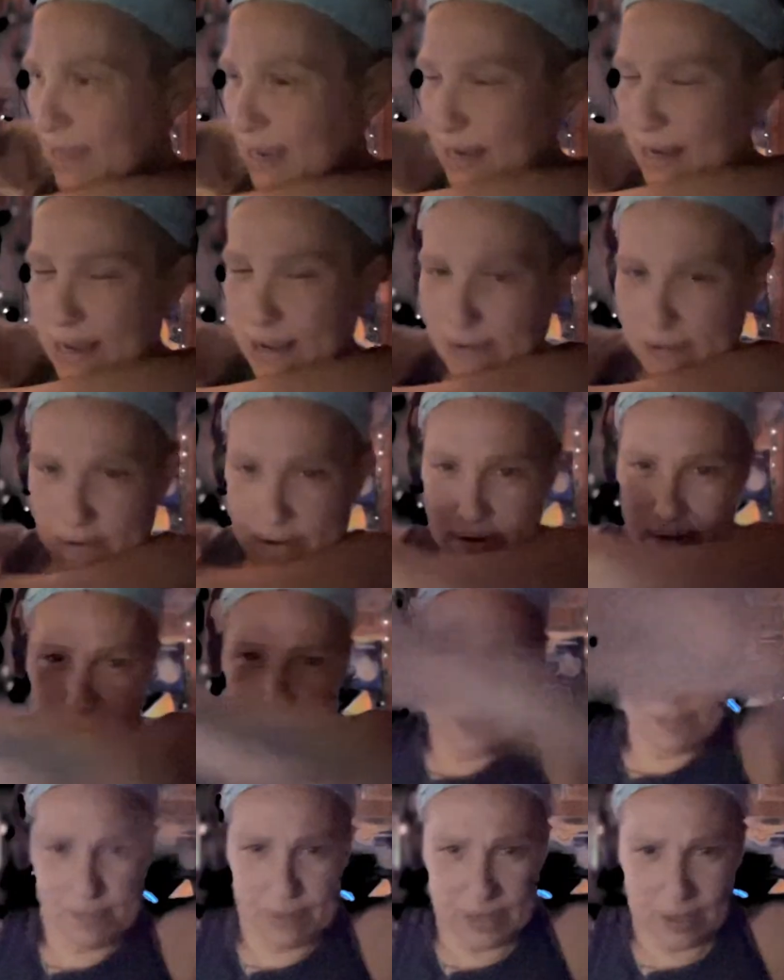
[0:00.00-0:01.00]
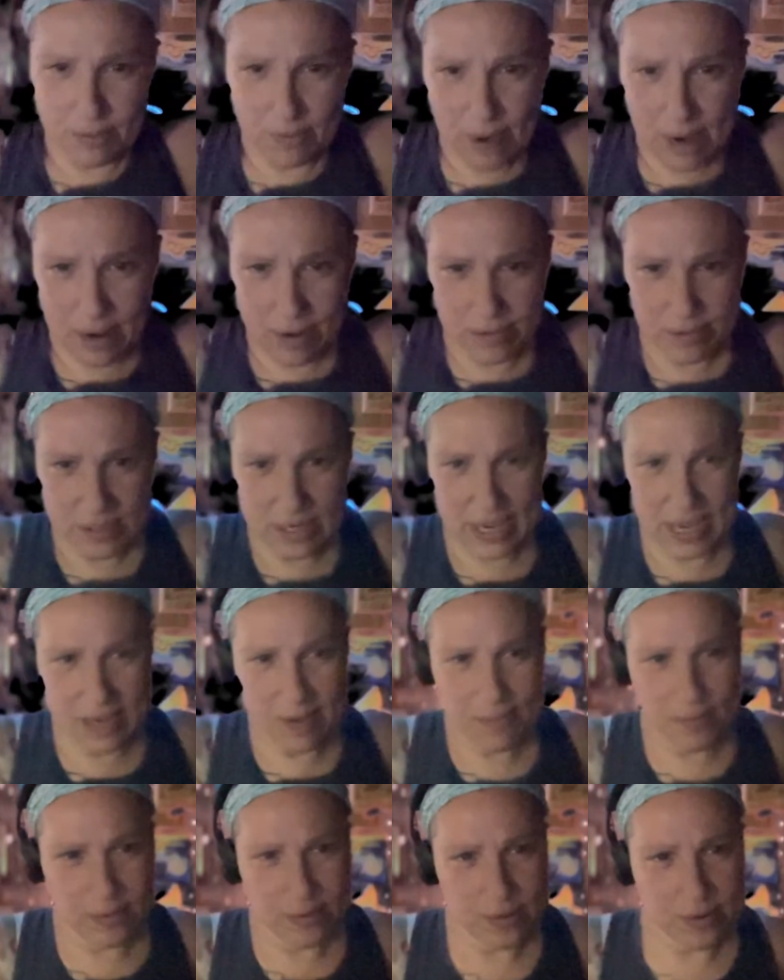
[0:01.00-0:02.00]
laid out on a big round
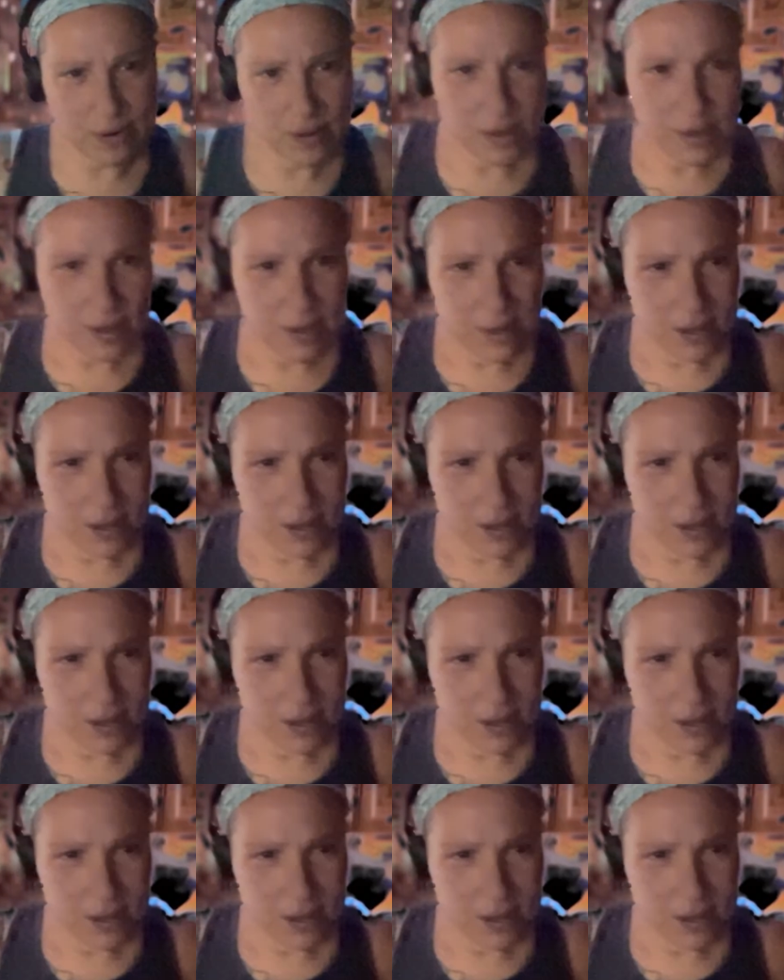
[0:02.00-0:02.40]
table,